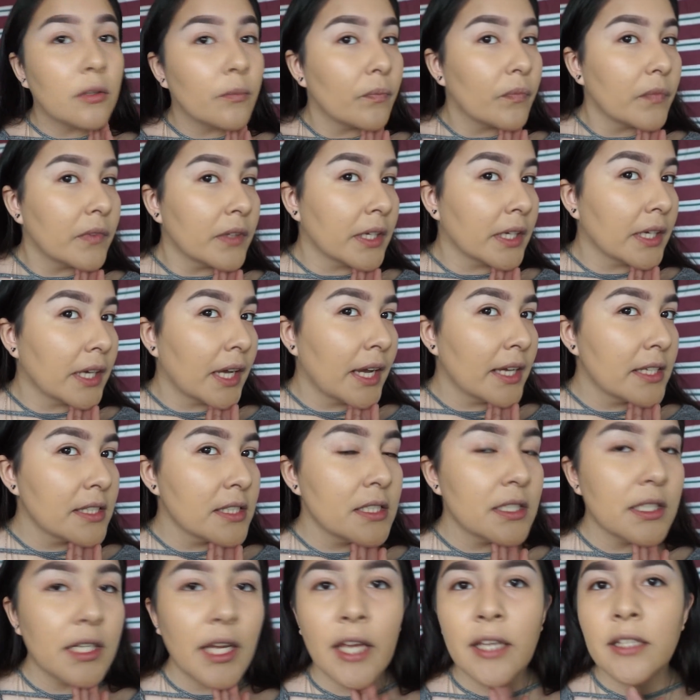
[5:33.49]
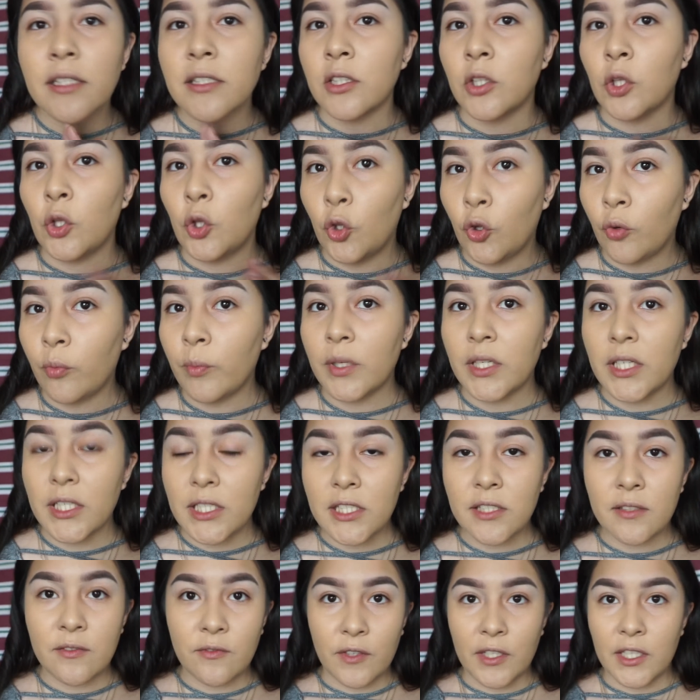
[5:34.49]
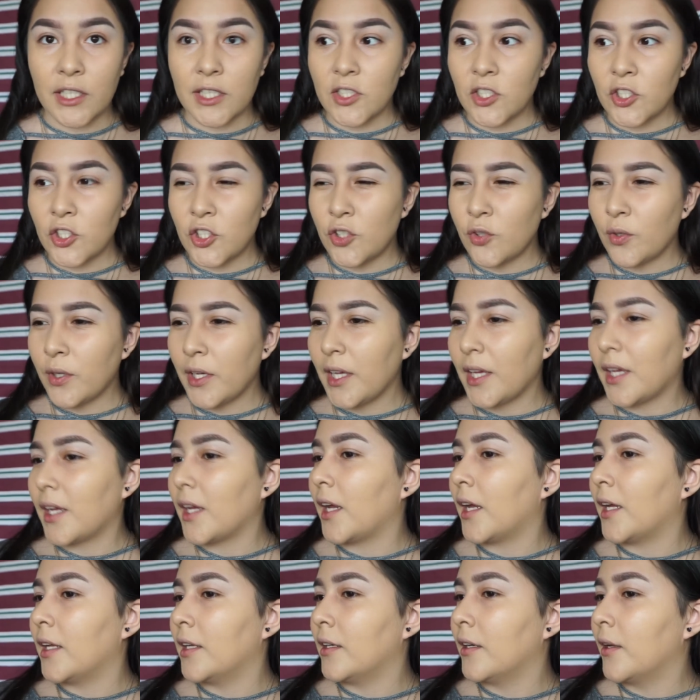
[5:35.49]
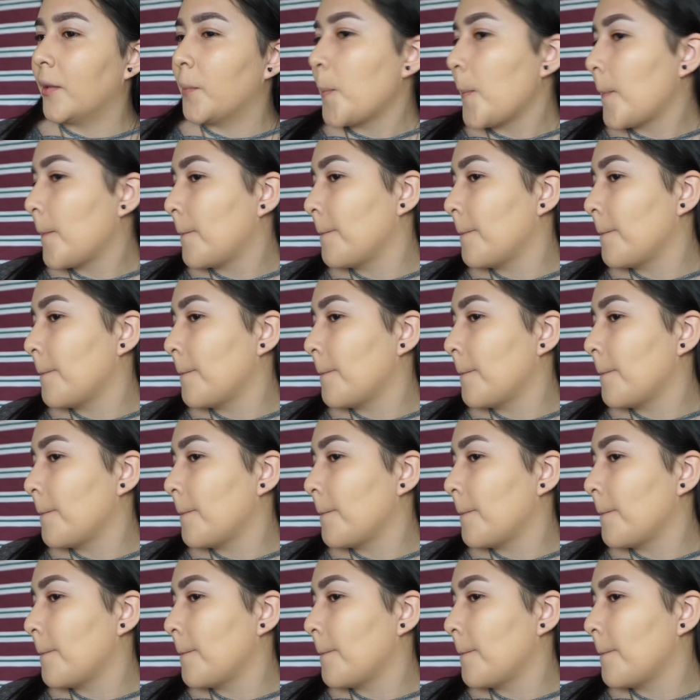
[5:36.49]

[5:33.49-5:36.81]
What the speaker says: Like, it has a nice luminous finish to it, and